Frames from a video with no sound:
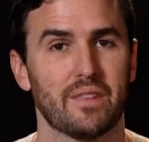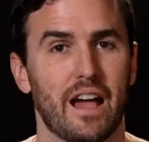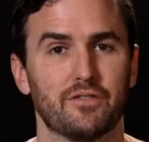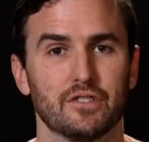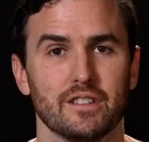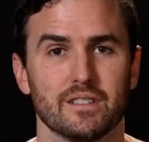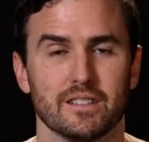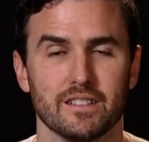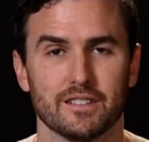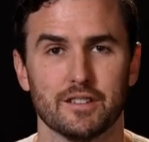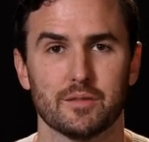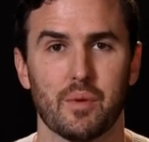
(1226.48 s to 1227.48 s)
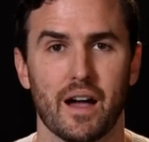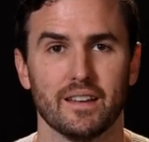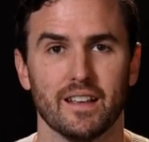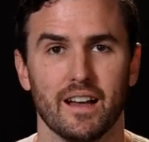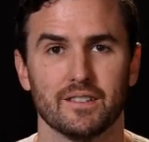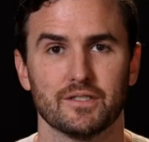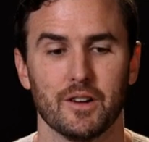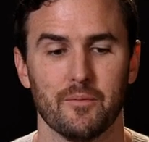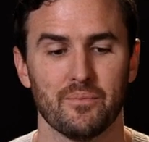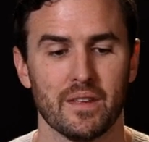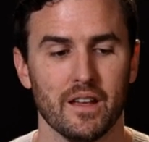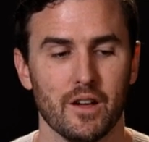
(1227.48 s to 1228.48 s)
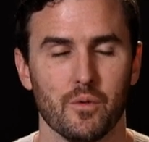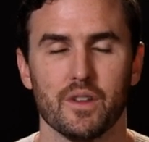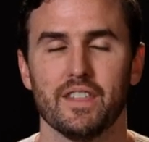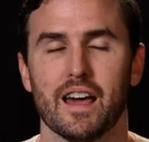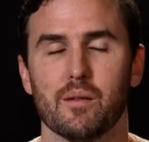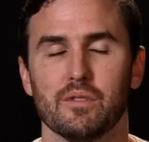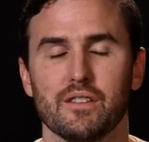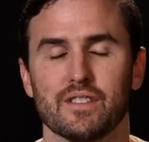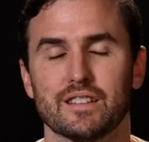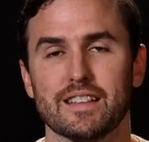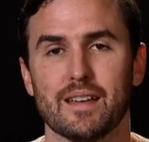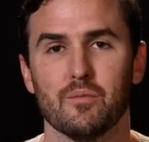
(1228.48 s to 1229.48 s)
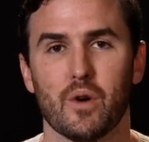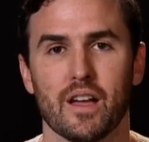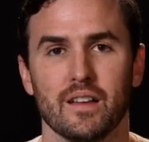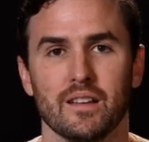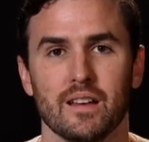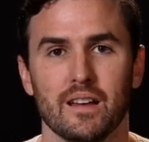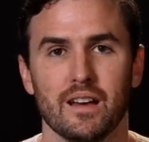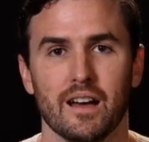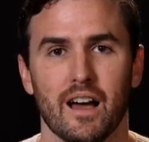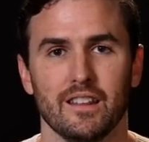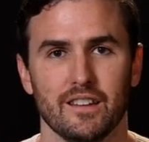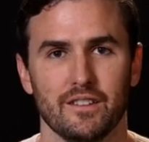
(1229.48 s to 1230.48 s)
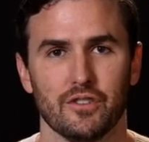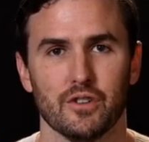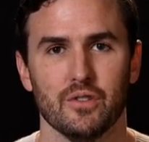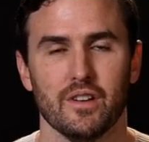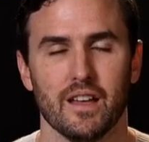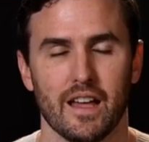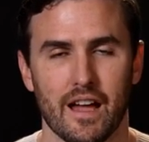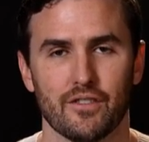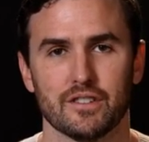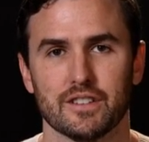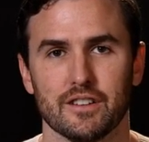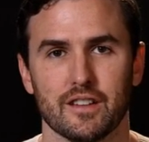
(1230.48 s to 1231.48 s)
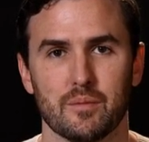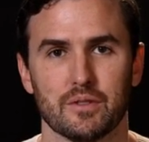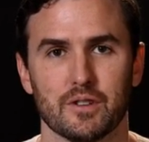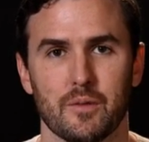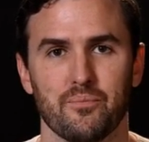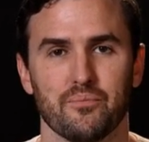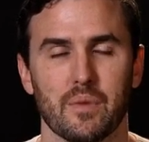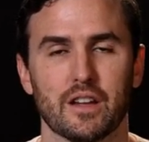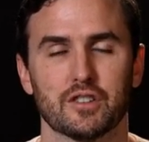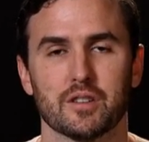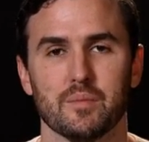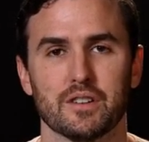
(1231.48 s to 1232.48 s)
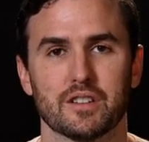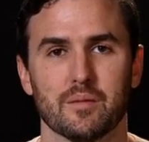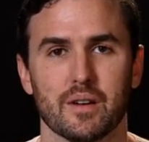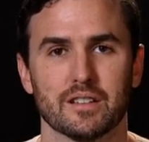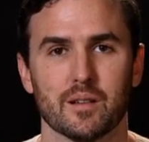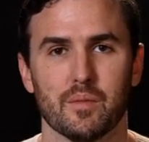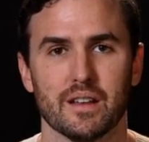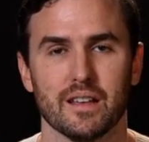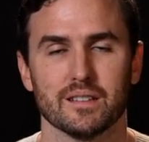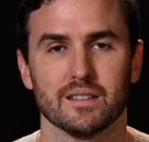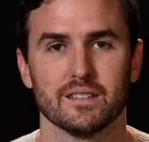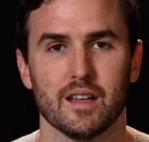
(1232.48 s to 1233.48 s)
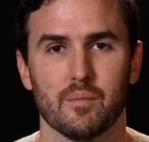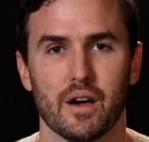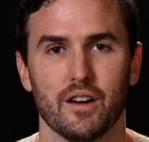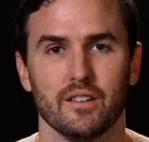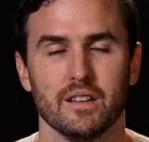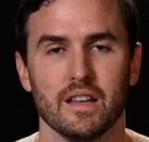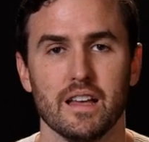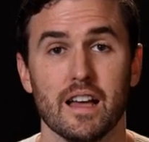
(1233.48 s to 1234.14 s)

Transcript: after listening to this podcast. So, with that, I'm going to leave the same way I leave you every single episode, Make it your mission to make somebody else's day better.